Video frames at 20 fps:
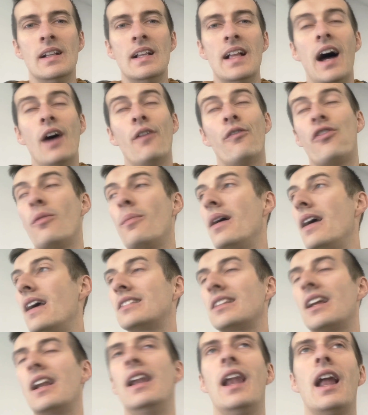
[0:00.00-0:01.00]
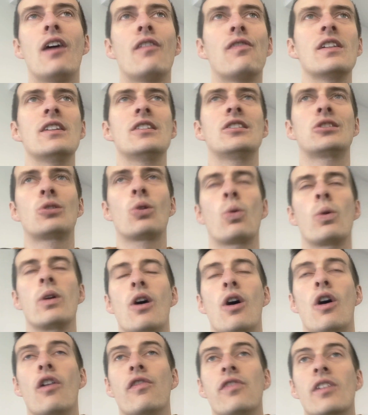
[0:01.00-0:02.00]
And for me, it's a lovely story
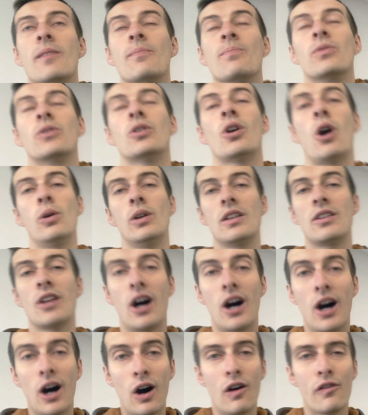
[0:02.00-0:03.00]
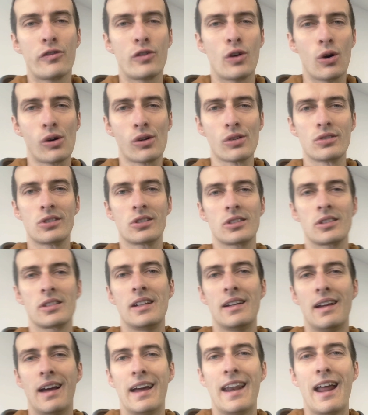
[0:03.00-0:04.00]
of not only the heart of God
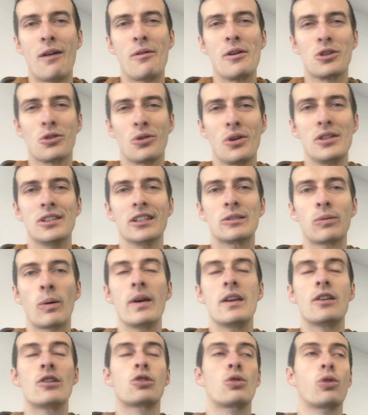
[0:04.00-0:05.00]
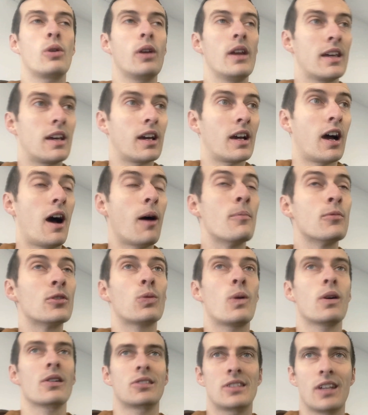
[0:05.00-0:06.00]
and how he treats us when we truly come
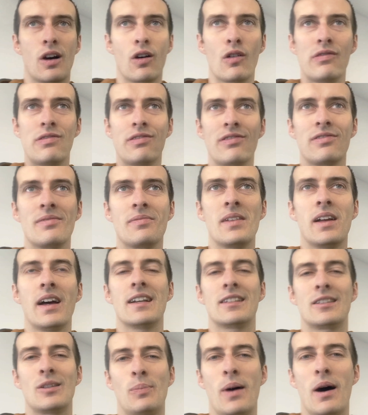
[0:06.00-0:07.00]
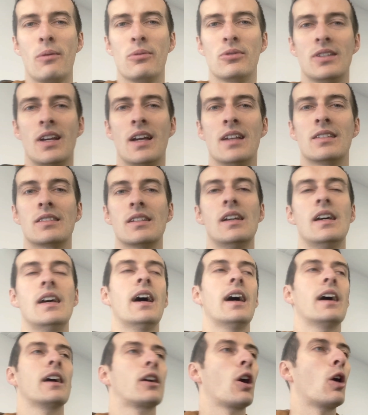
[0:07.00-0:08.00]
to ourselves, as the Bible says,
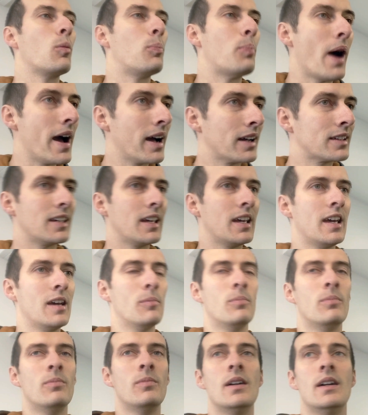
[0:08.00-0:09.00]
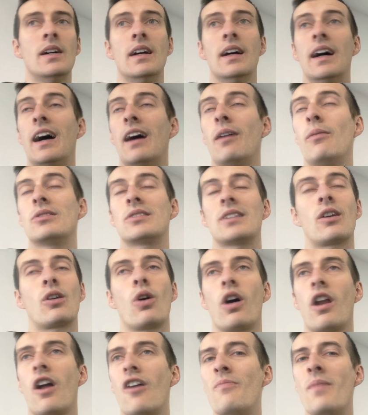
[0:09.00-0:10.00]
and go back to him and we say,
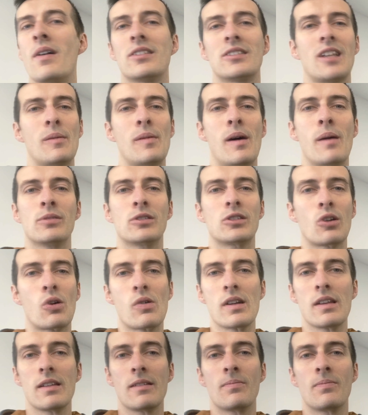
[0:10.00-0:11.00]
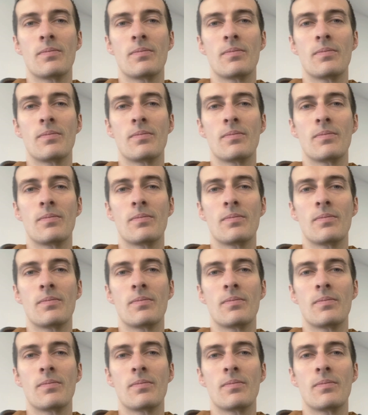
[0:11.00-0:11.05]
God, I've messed up, I'm sorry.